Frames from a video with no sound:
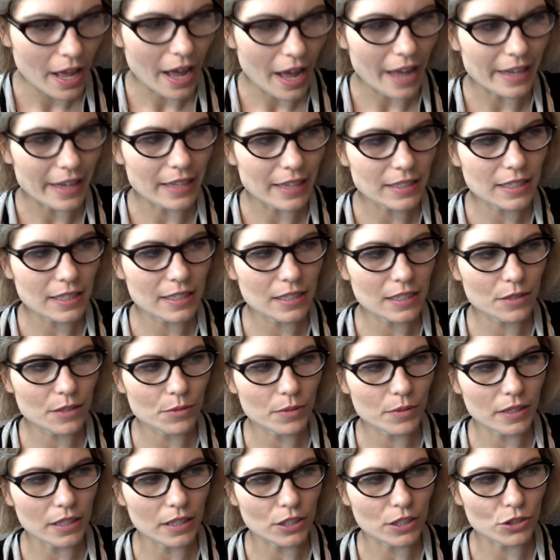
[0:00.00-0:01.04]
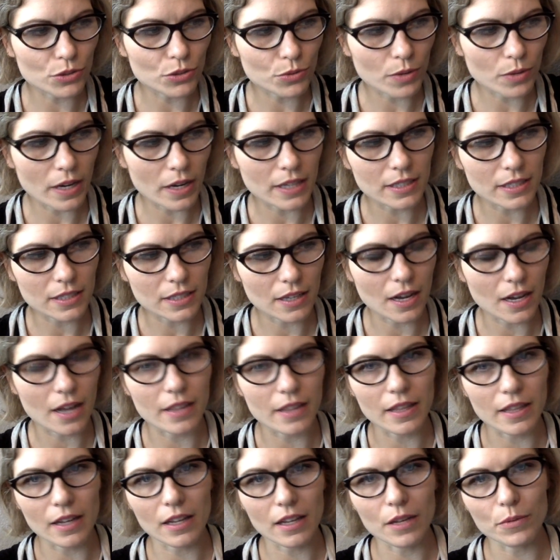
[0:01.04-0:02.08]
I guess I didn't really trust
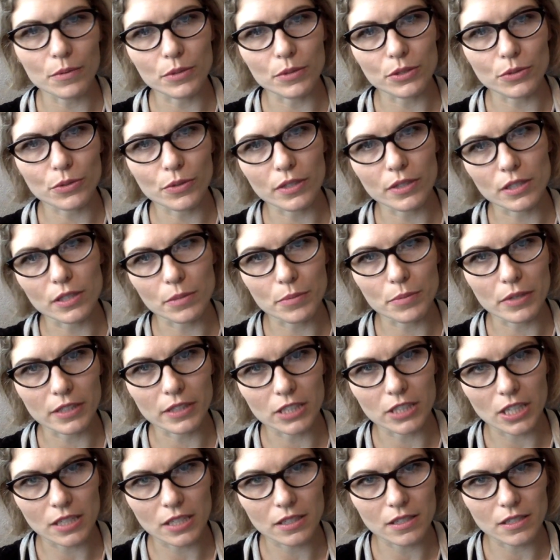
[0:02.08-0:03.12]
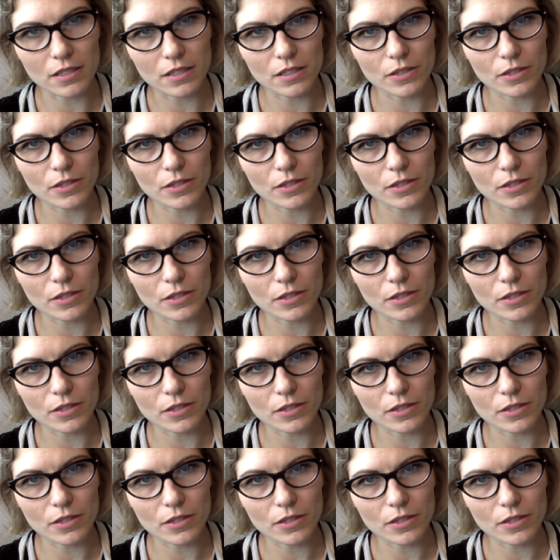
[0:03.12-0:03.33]
God that he was going to bring justice